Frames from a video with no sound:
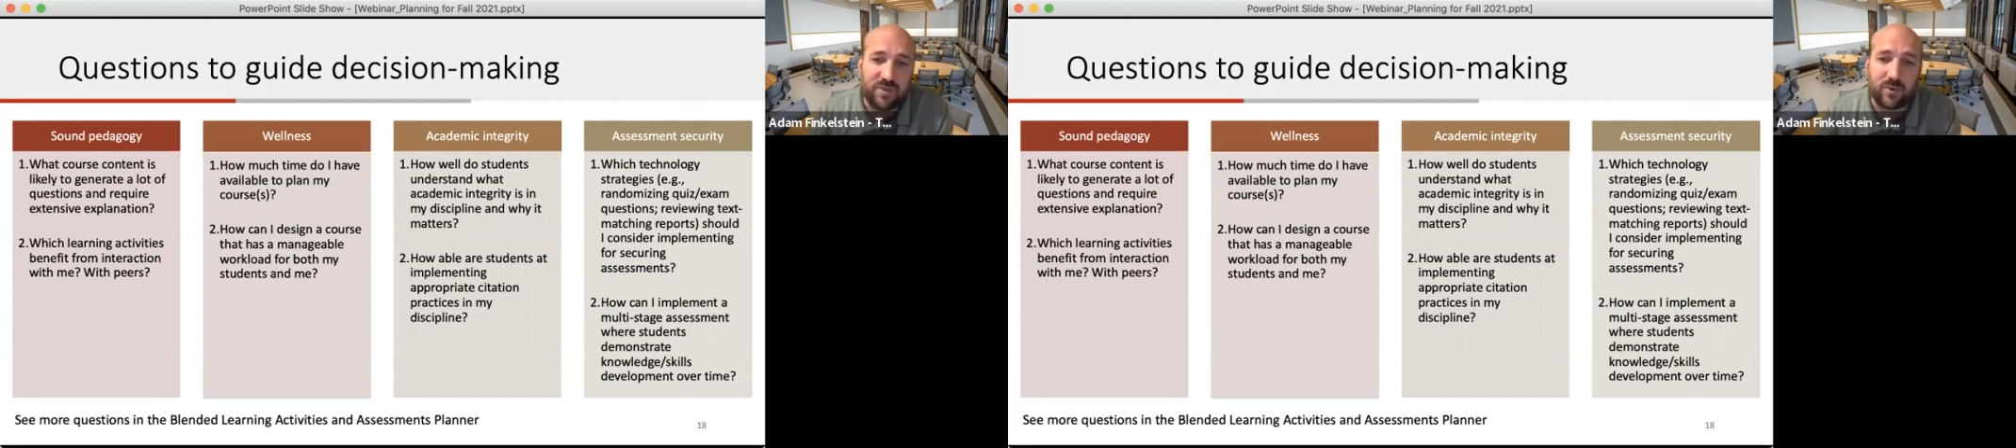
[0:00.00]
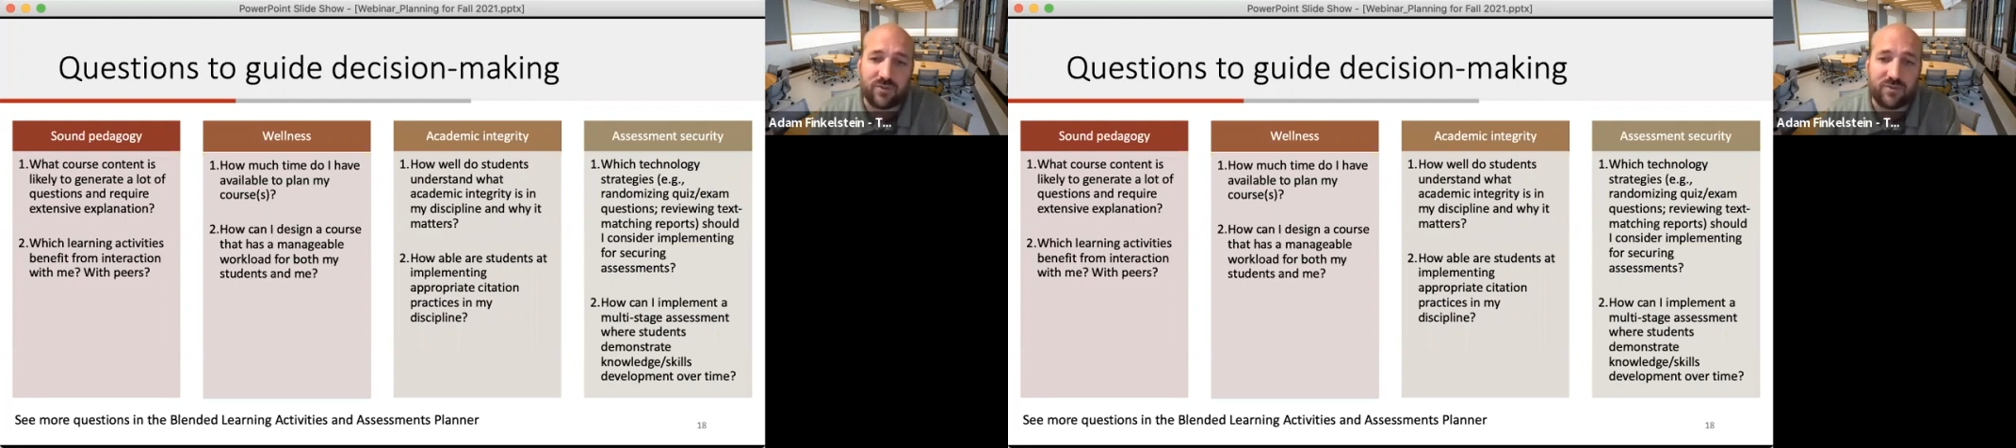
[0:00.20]

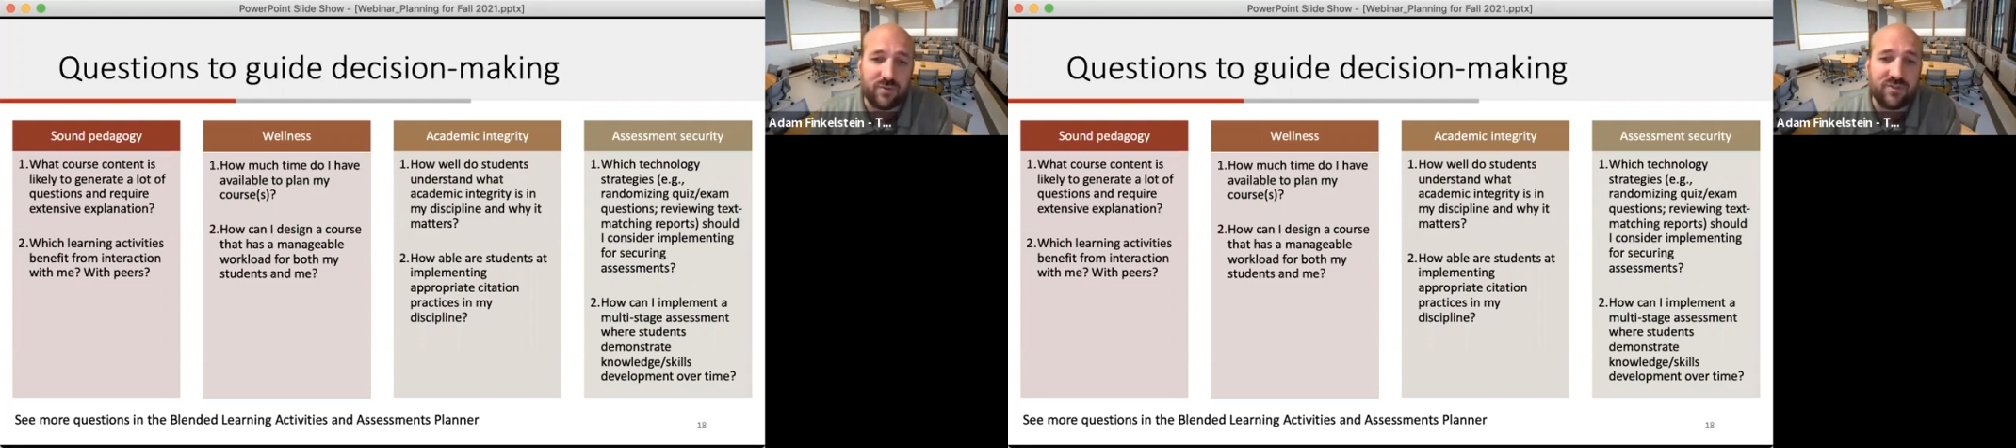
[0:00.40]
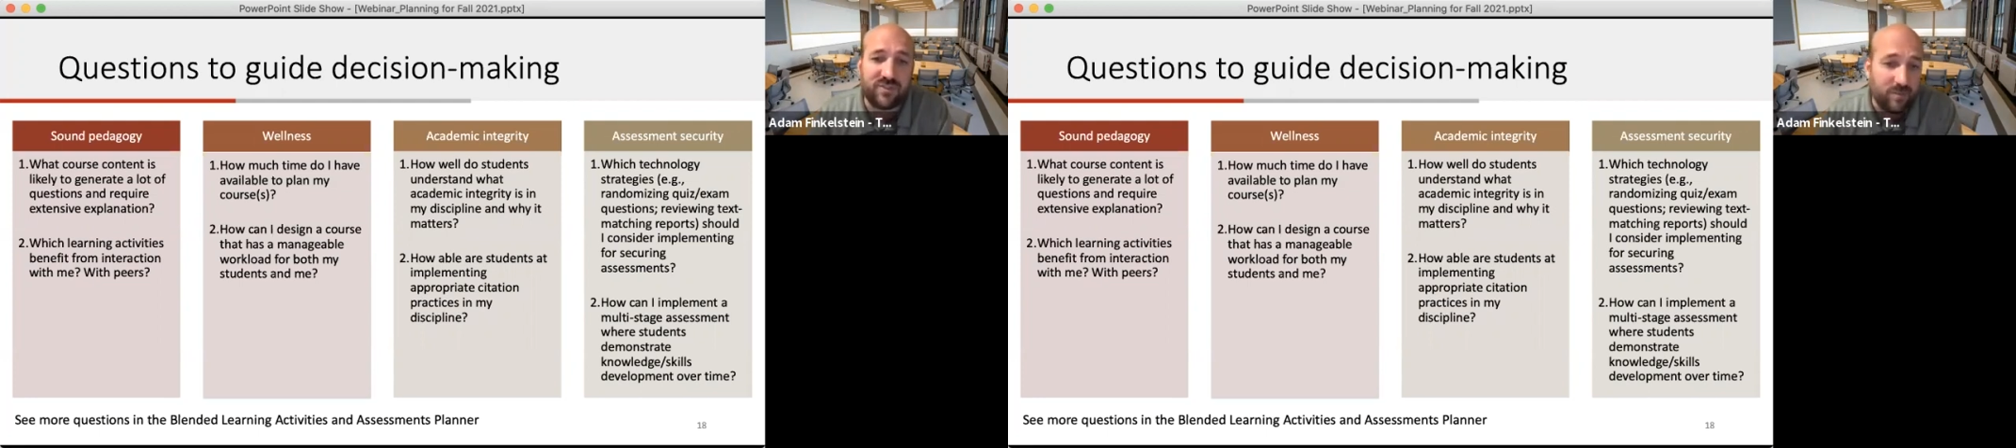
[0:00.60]
where
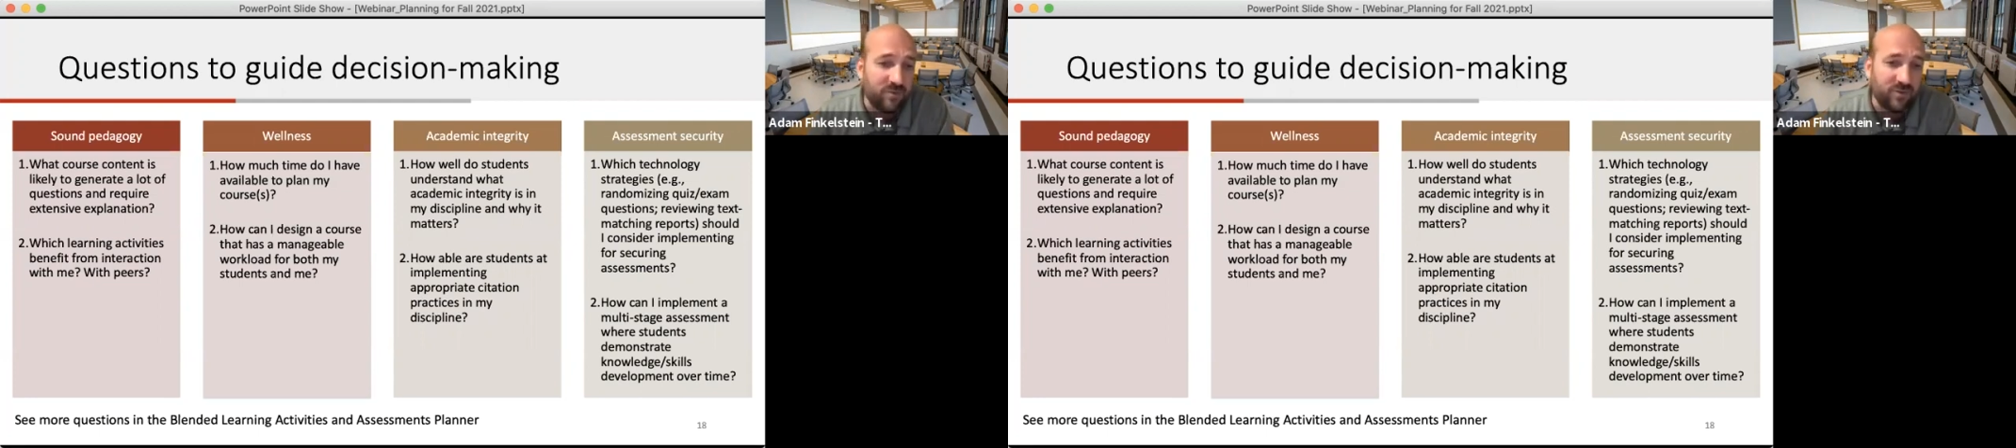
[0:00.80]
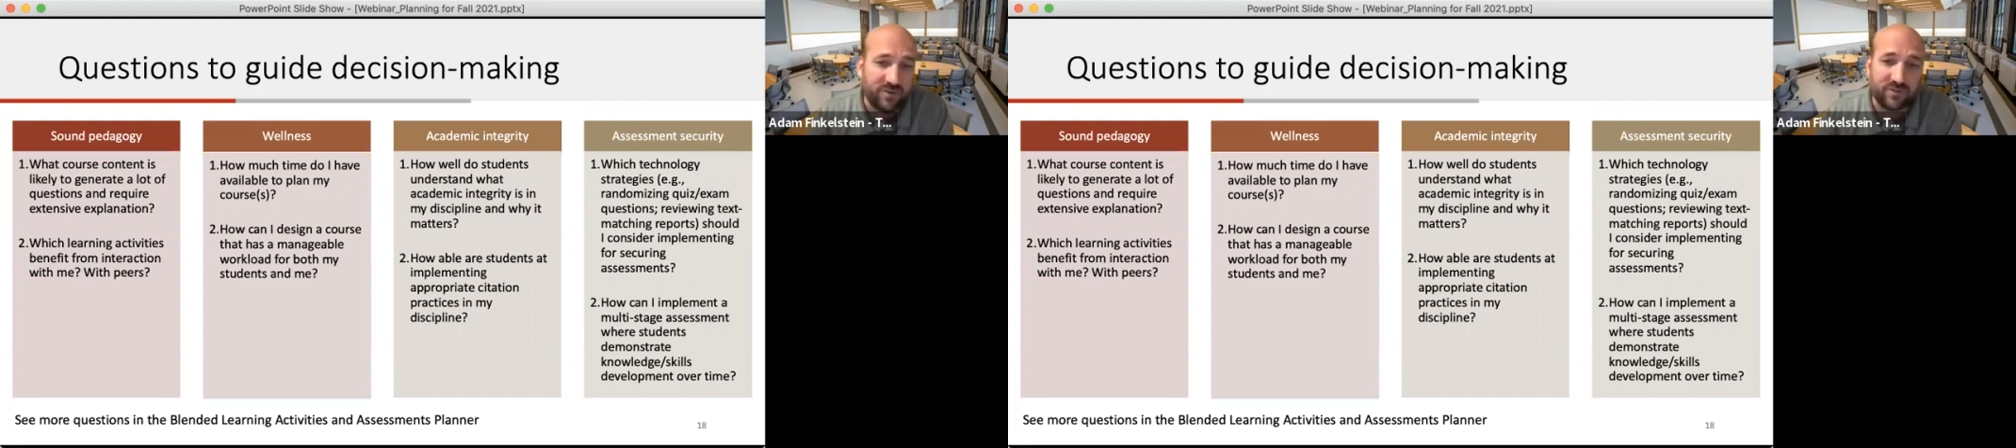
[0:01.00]
students
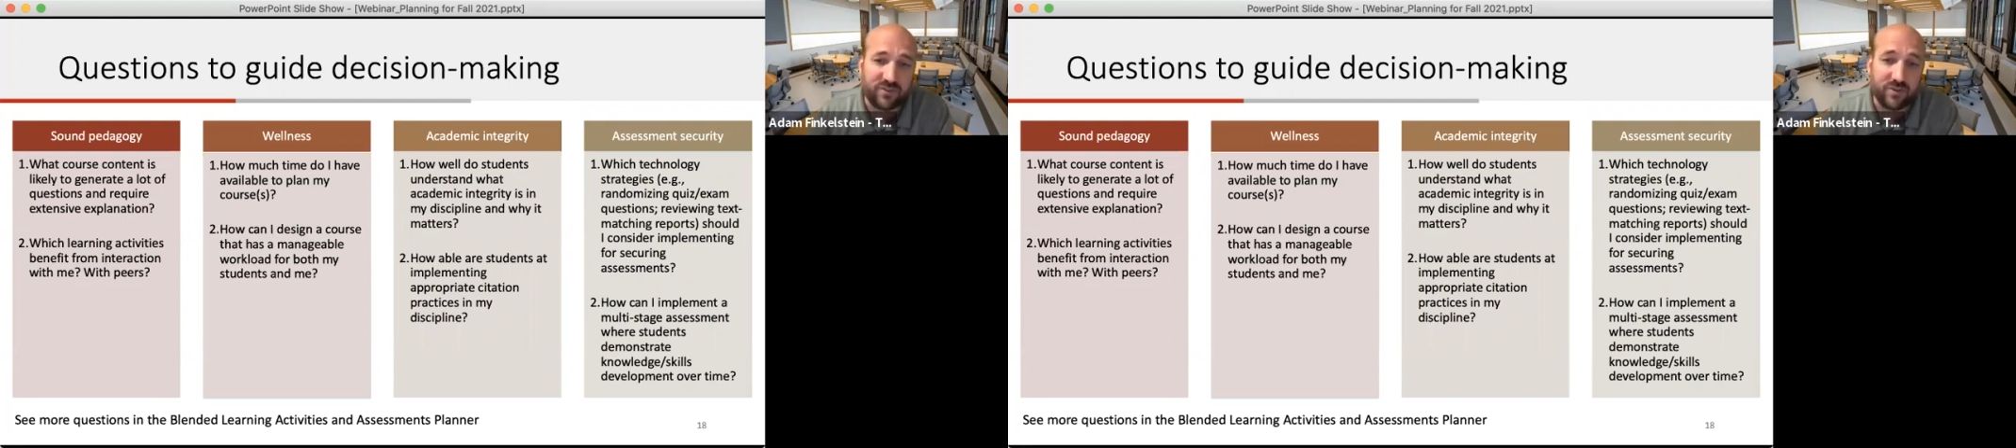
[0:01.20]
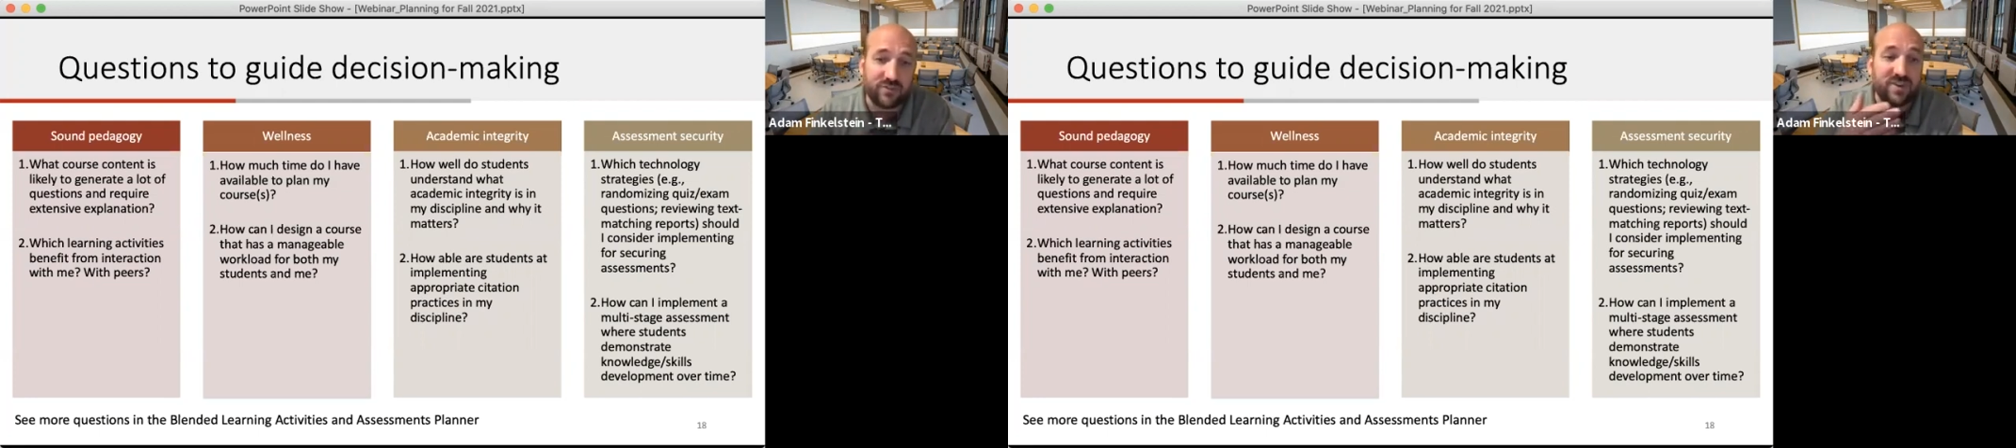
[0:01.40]
demonstrate their
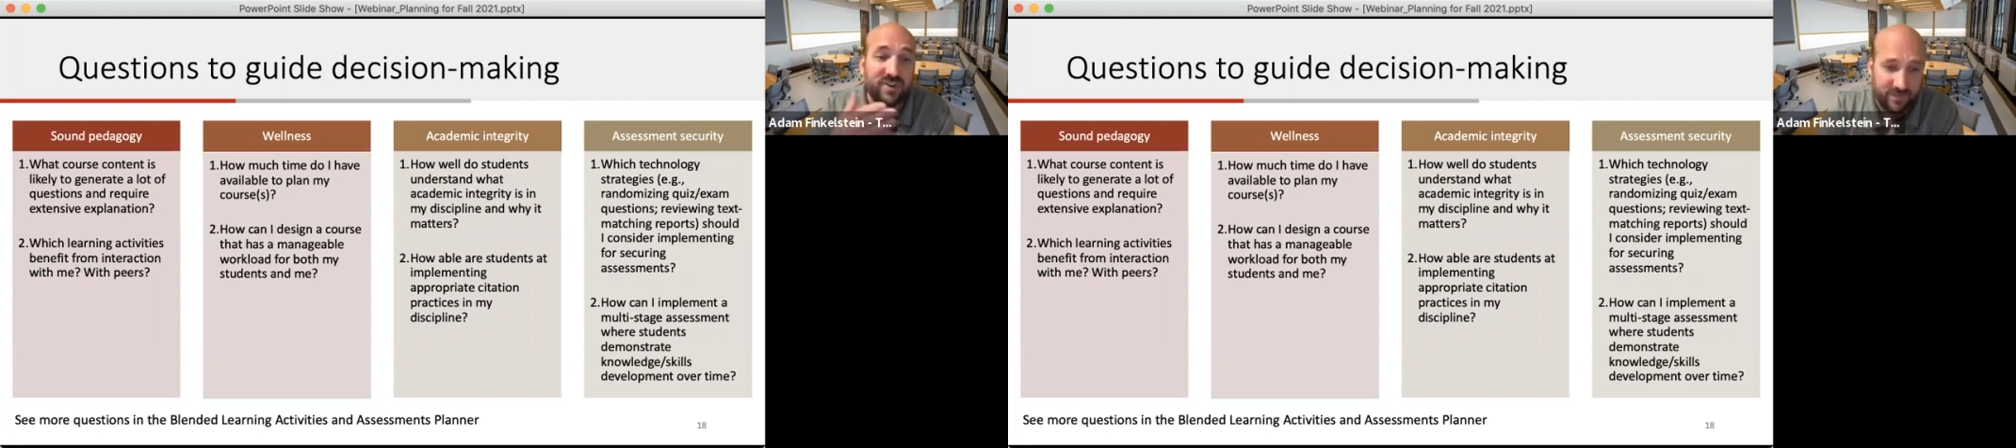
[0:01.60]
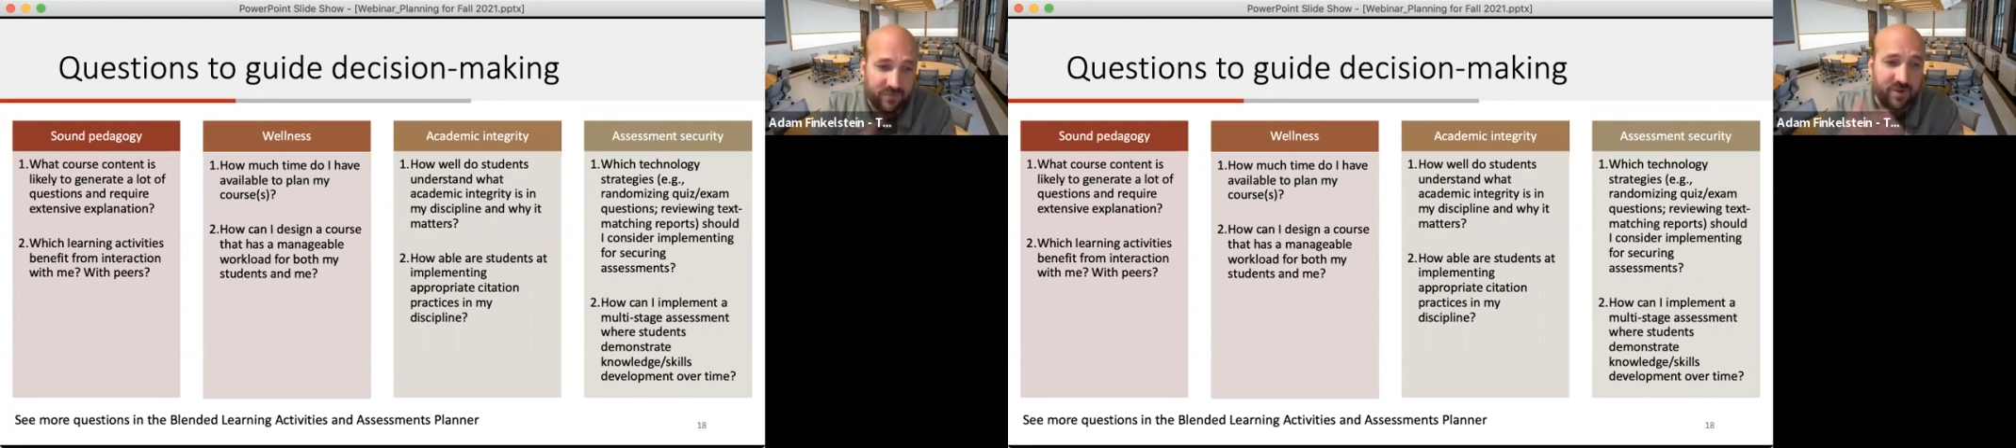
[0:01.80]
skills in
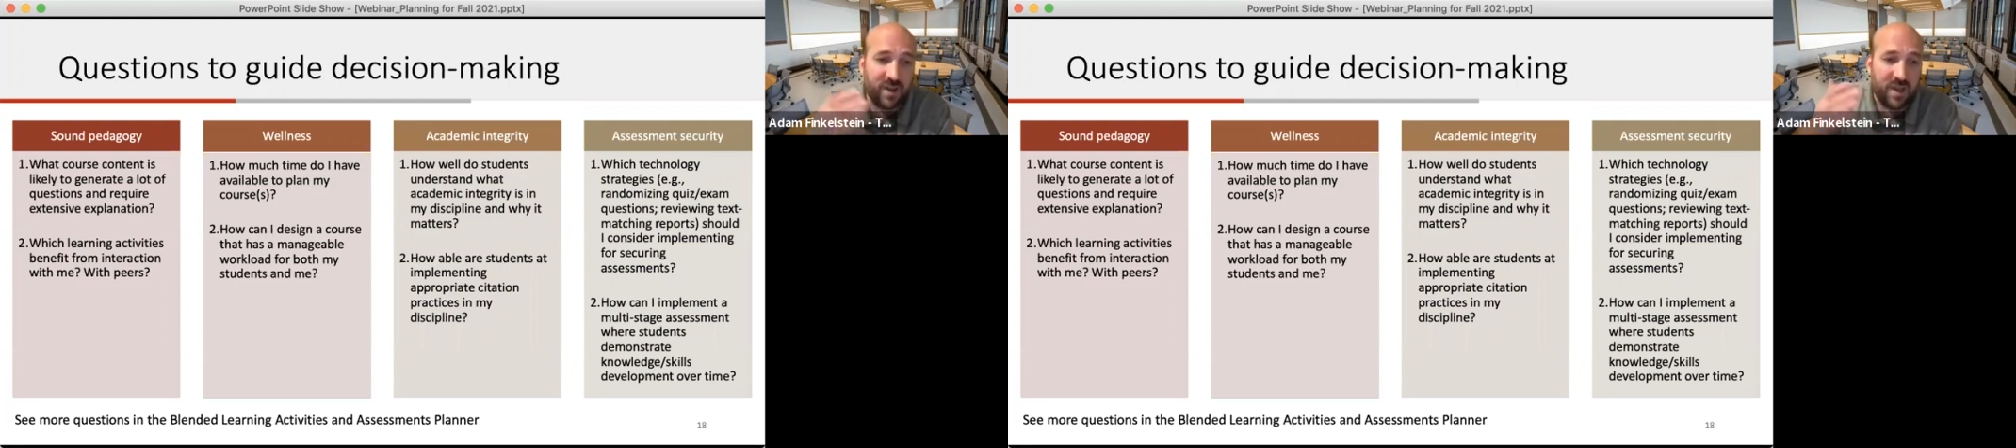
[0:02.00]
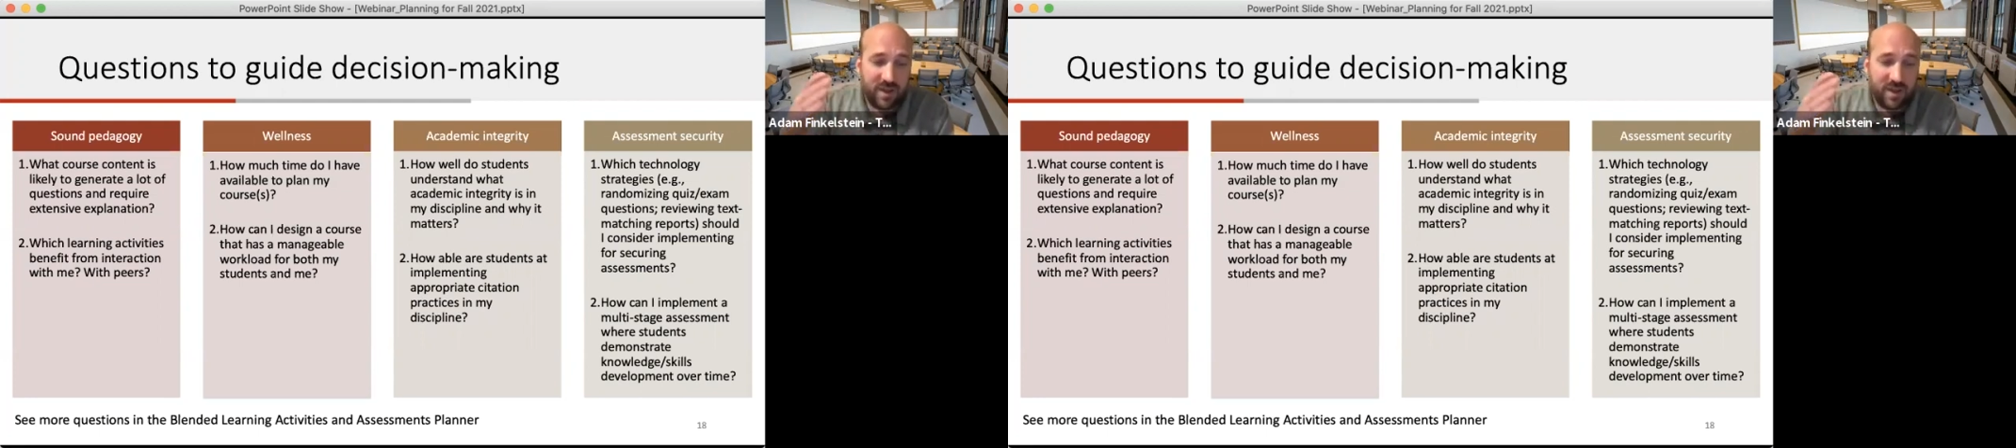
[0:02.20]
different